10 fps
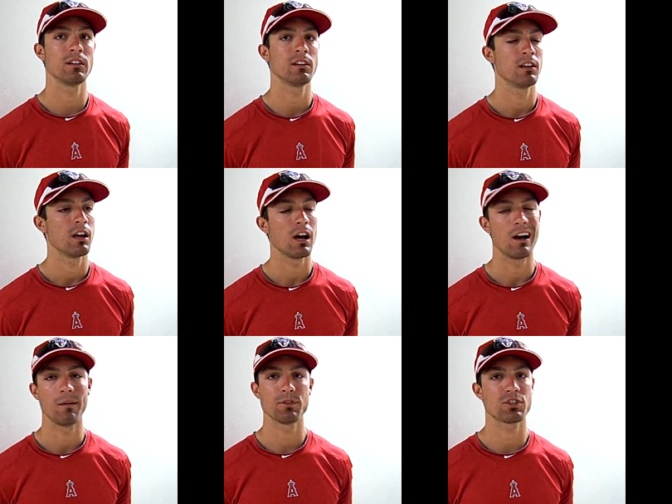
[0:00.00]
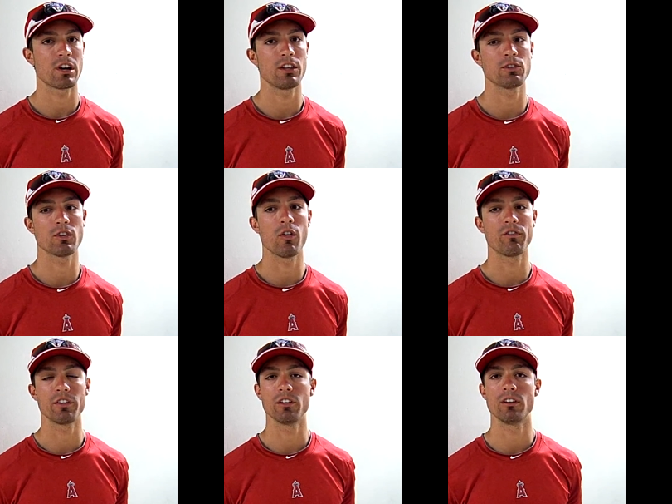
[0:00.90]
Yes. I'm just trying to use the whole
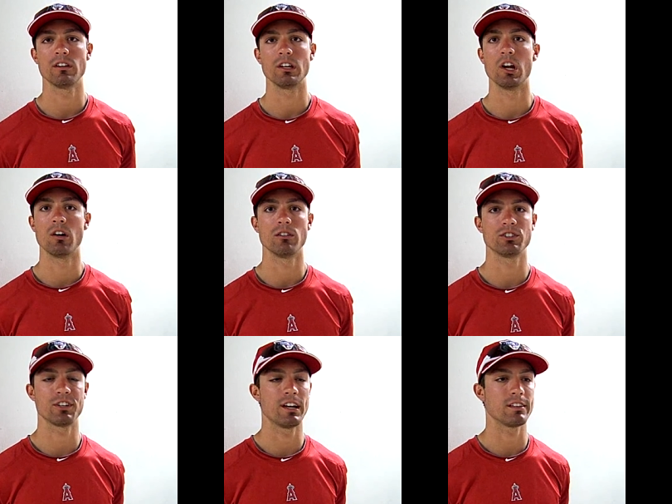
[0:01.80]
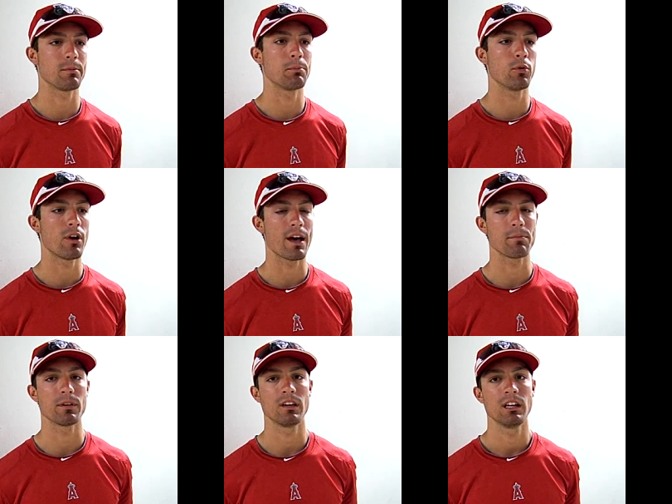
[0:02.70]
field, you know, trying not to be full happy,
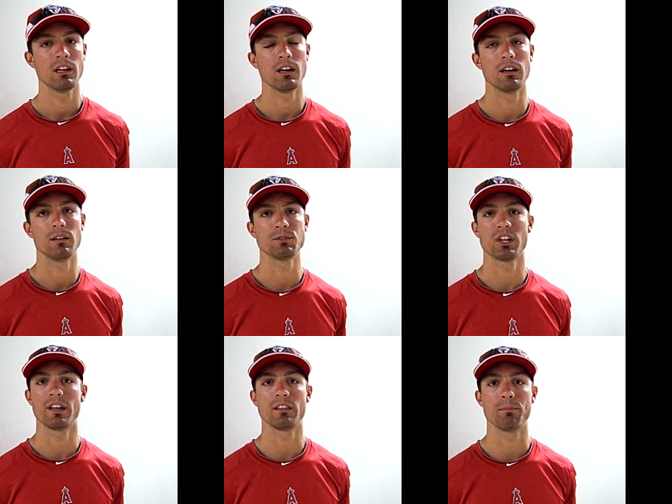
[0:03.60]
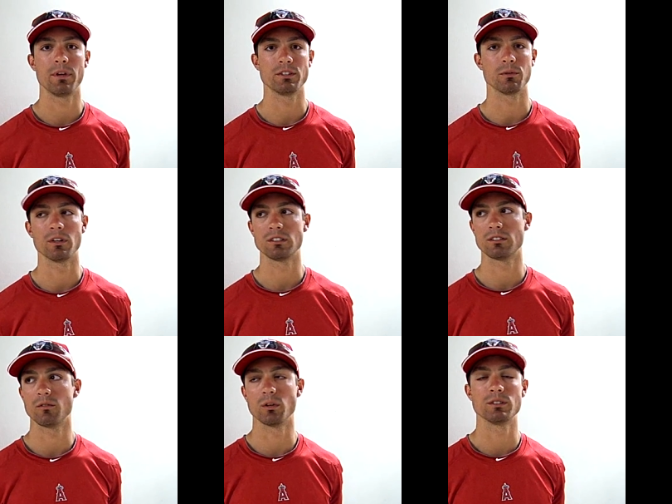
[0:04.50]
um, trying to hit the pitch where it's,
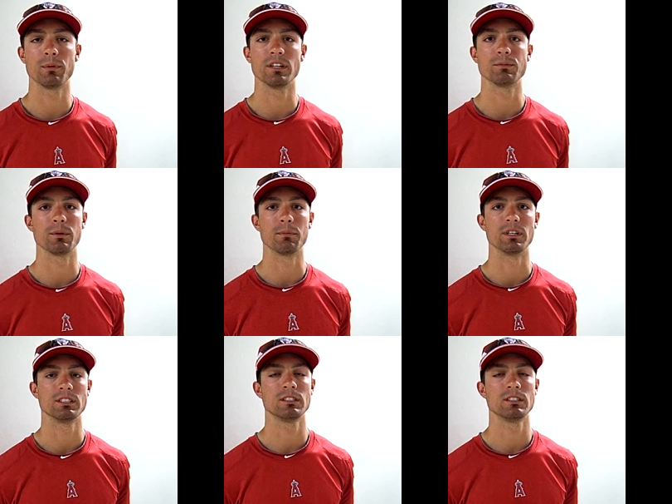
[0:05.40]
where it's pitched pretty much.